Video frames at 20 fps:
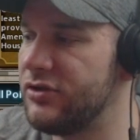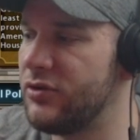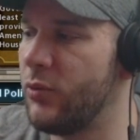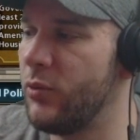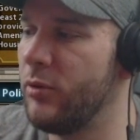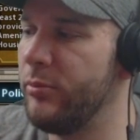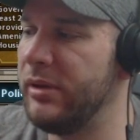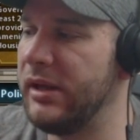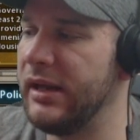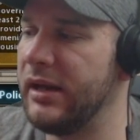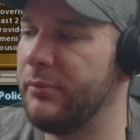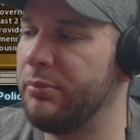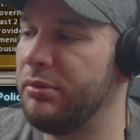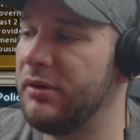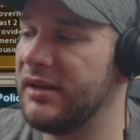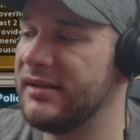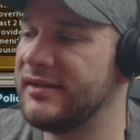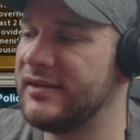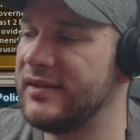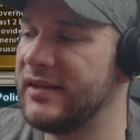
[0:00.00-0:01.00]
So we'll be getting
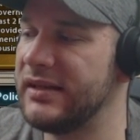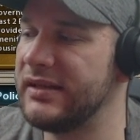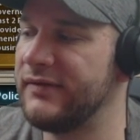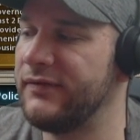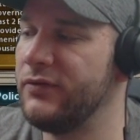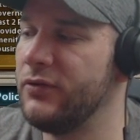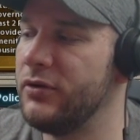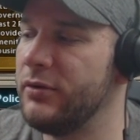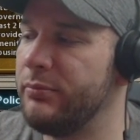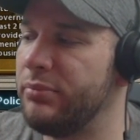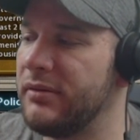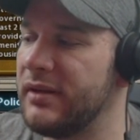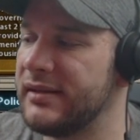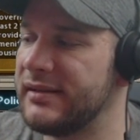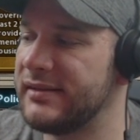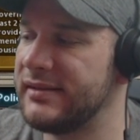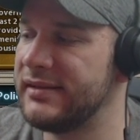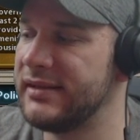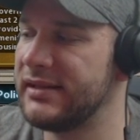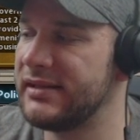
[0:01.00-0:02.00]
+6 food and
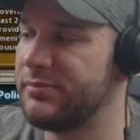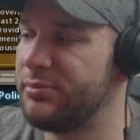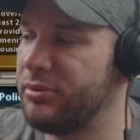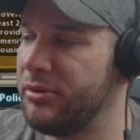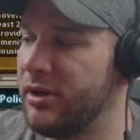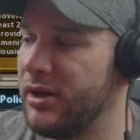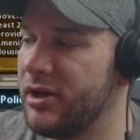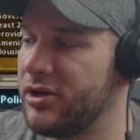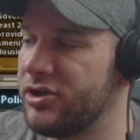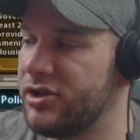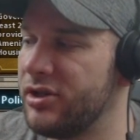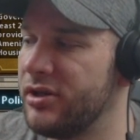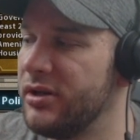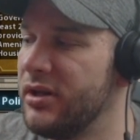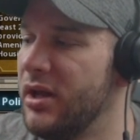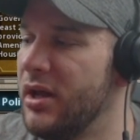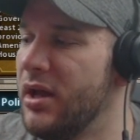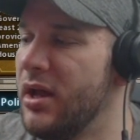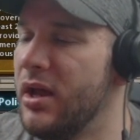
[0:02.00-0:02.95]
+6 production